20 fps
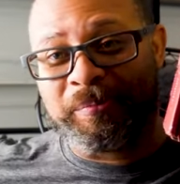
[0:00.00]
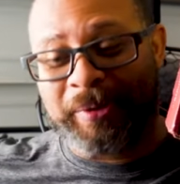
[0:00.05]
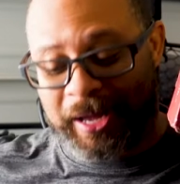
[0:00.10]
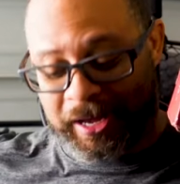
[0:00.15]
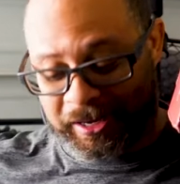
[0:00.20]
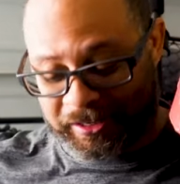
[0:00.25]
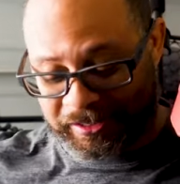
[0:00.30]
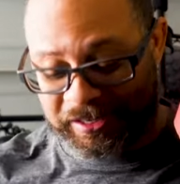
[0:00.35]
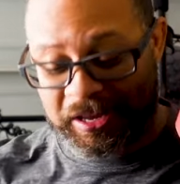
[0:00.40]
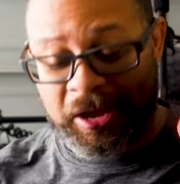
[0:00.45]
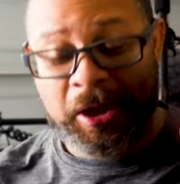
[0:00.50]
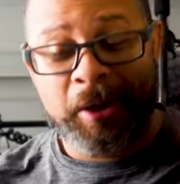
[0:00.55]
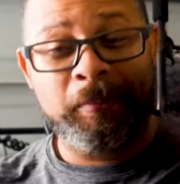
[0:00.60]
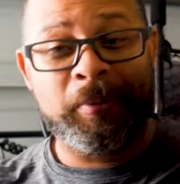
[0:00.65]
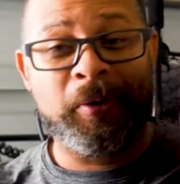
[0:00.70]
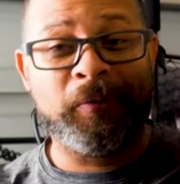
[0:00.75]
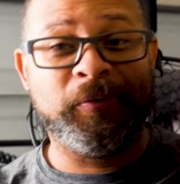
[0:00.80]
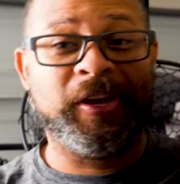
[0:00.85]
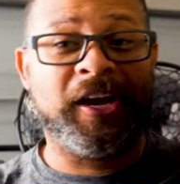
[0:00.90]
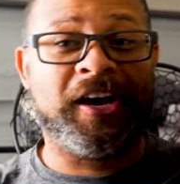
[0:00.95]
box,
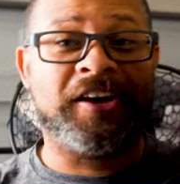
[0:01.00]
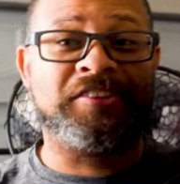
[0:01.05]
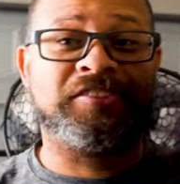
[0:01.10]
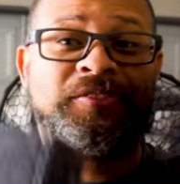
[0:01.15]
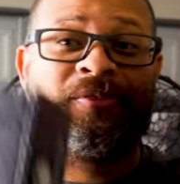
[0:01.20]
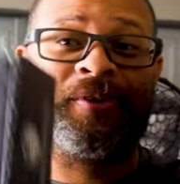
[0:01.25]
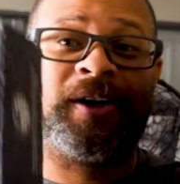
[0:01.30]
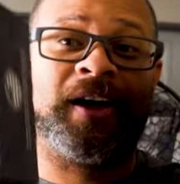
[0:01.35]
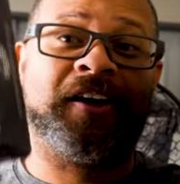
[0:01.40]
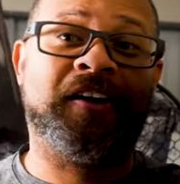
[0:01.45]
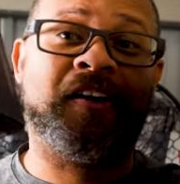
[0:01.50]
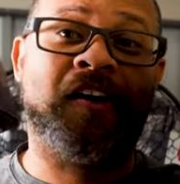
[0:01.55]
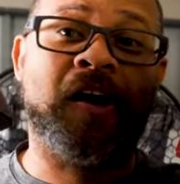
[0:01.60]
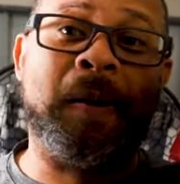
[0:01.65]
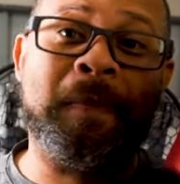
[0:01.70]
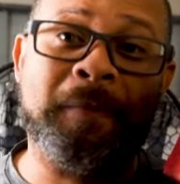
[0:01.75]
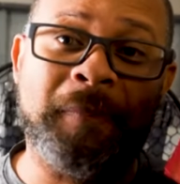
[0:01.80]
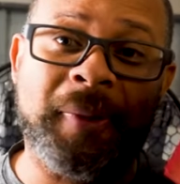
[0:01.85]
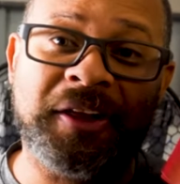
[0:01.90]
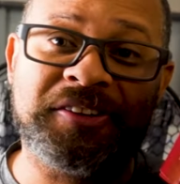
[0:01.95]
but we also got
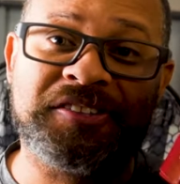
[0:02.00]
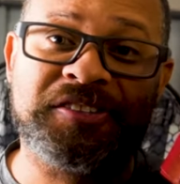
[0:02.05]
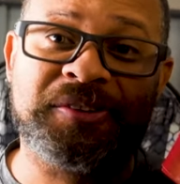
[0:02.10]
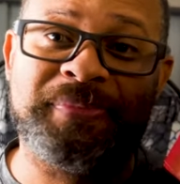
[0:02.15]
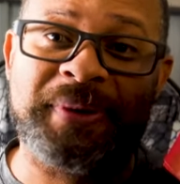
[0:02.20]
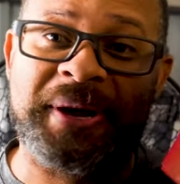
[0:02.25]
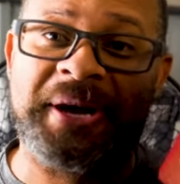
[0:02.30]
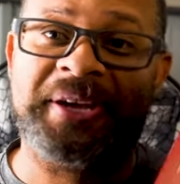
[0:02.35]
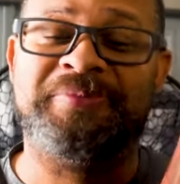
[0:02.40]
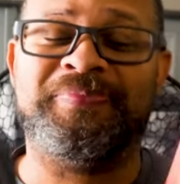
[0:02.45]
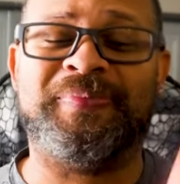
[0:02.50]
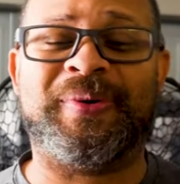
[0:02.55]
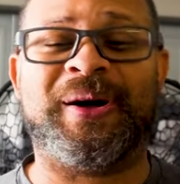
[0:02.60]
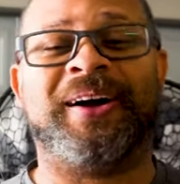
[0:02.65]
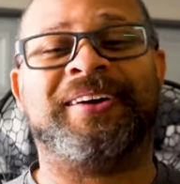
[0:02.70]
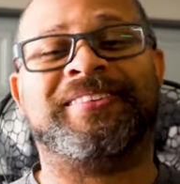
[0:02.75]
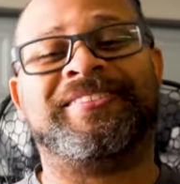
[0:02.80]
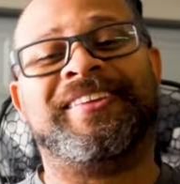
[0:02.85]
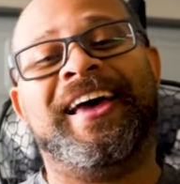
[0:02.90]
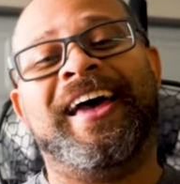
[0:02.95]
our monster bass
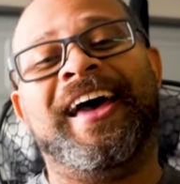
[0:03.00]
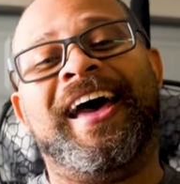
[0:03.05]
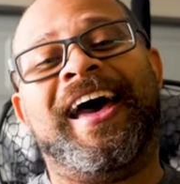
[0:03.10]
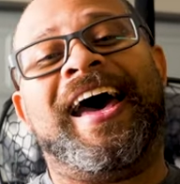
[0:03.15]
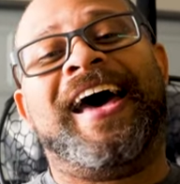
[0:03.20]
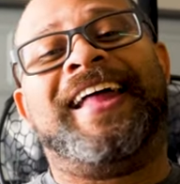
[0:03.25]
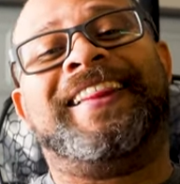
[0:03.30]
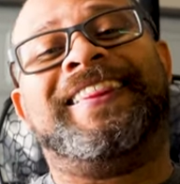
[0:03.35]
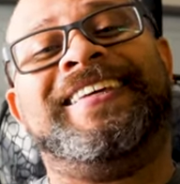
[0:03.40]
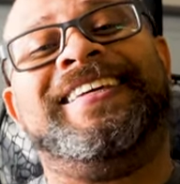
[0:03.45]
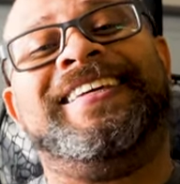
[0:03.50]
box at